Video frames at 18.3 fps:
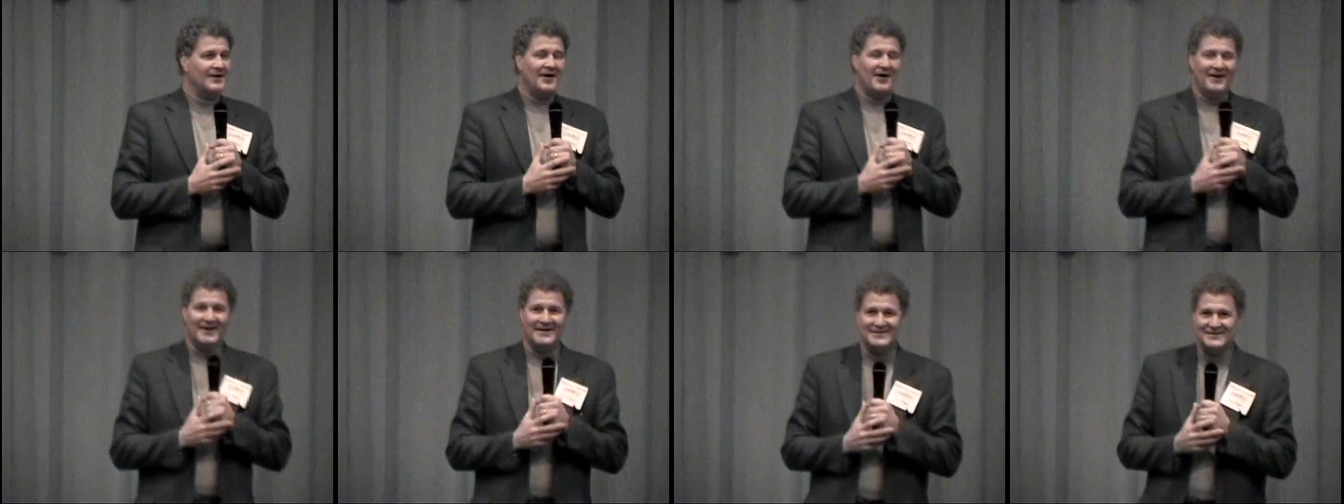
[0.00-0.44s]

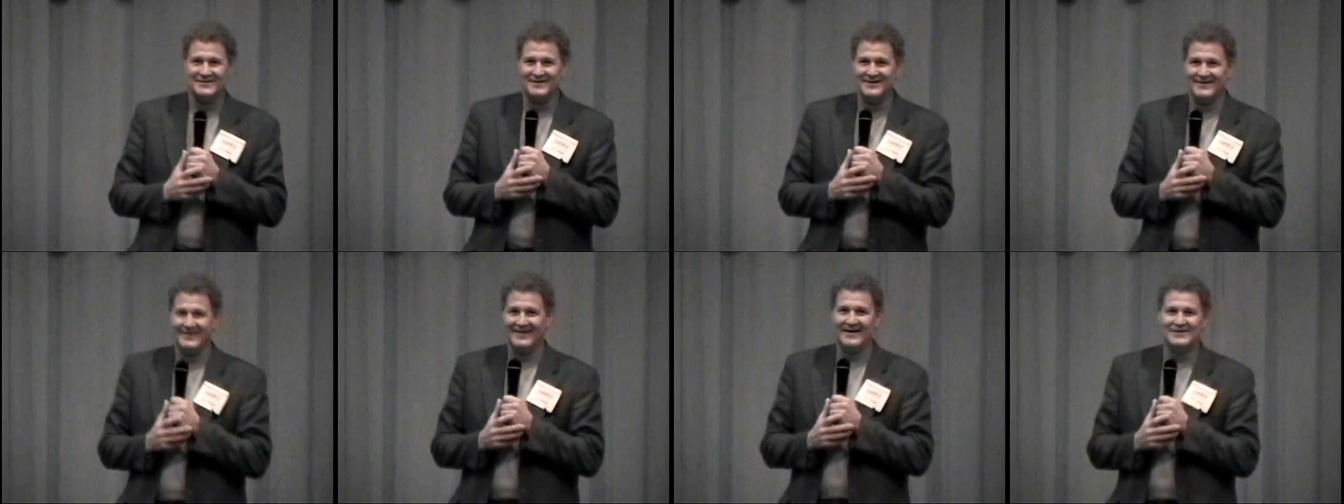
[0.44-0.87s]
gosh,
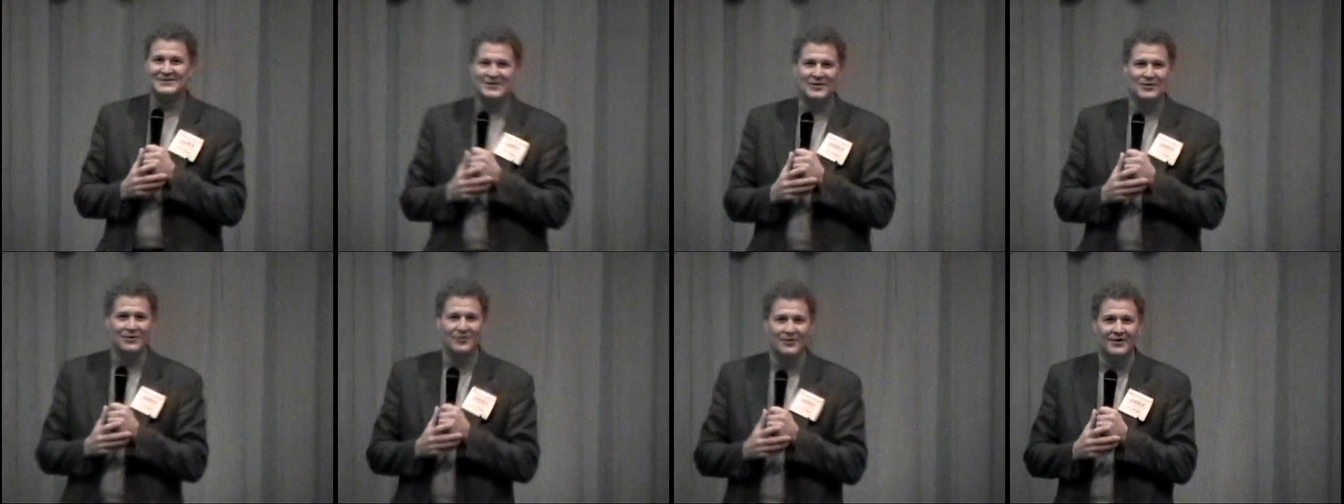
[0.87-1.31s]

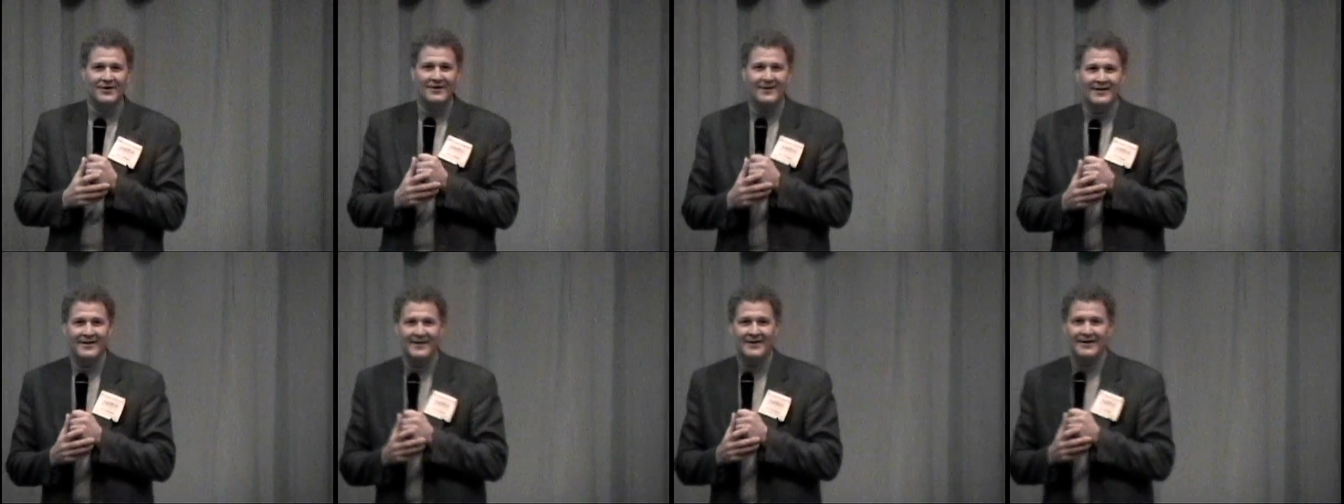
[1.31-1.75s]
that's
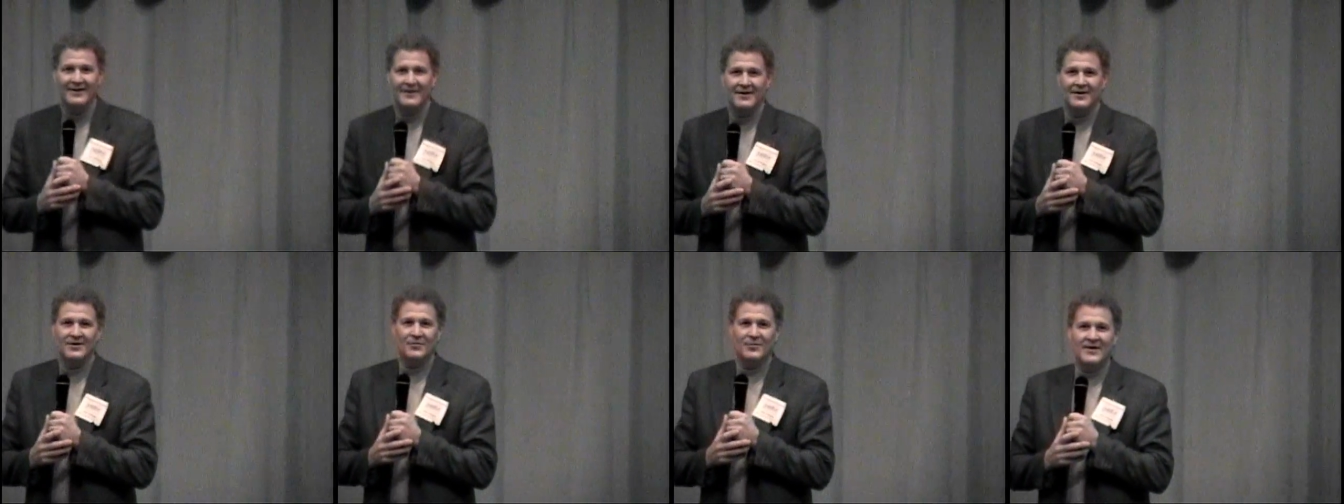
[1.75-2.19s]
cool.
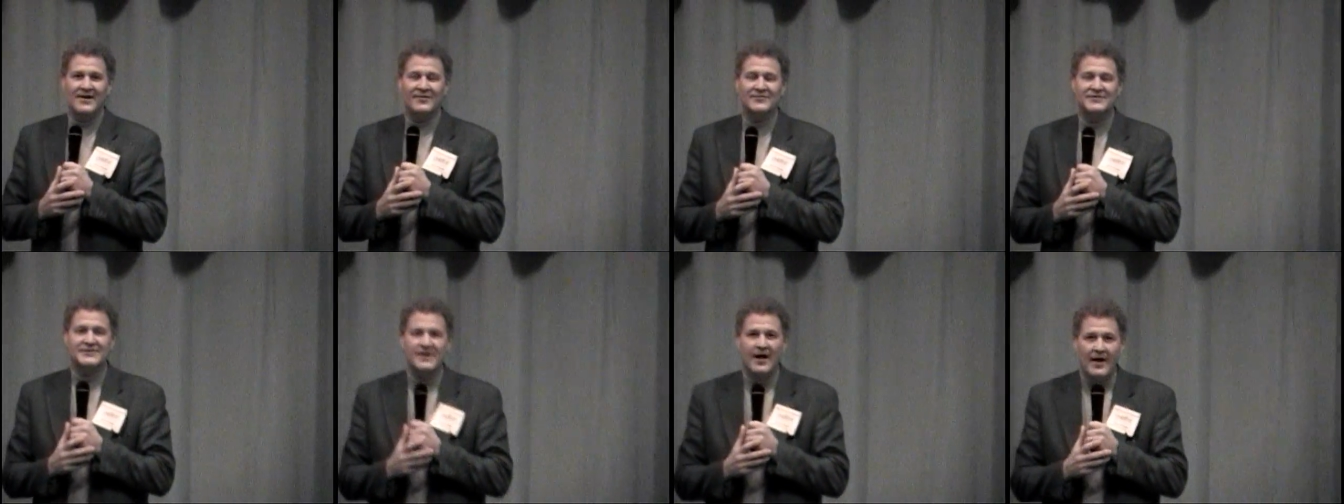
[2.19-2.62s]
We
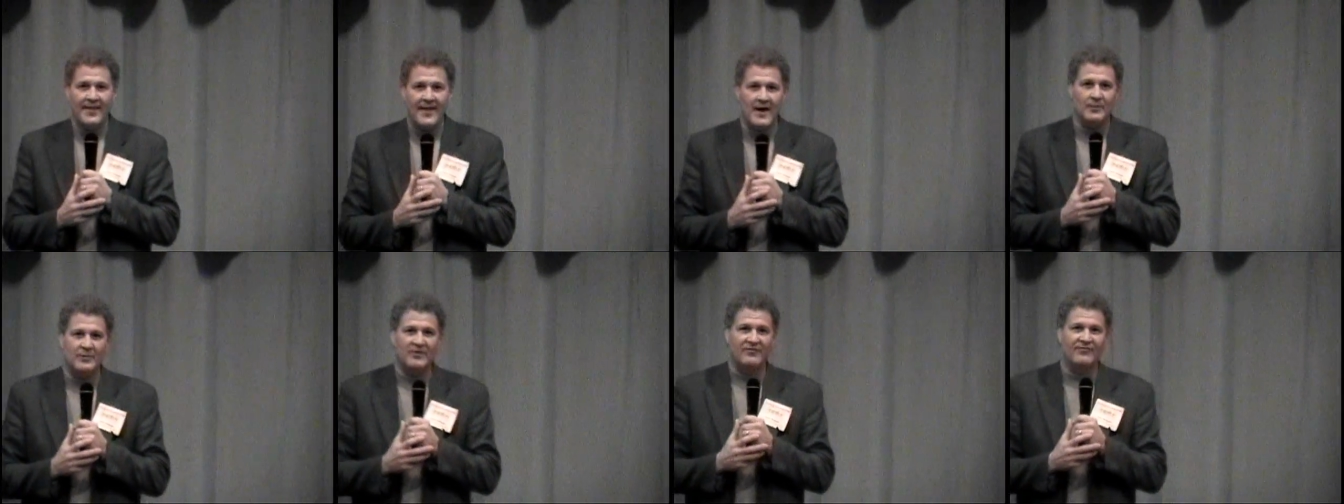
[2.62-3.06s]
never saw
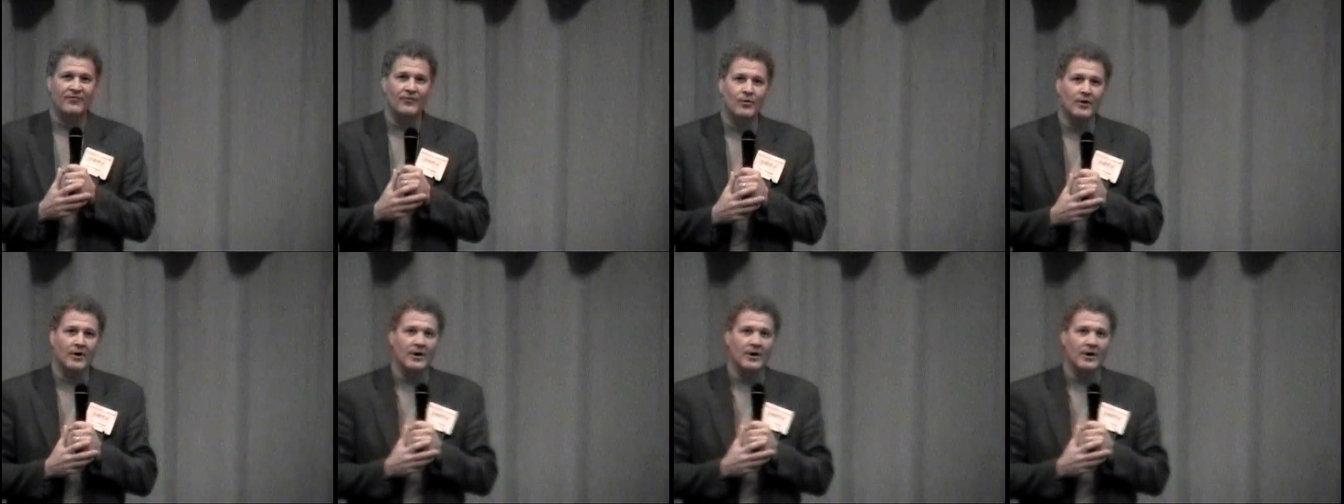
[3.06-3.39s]
that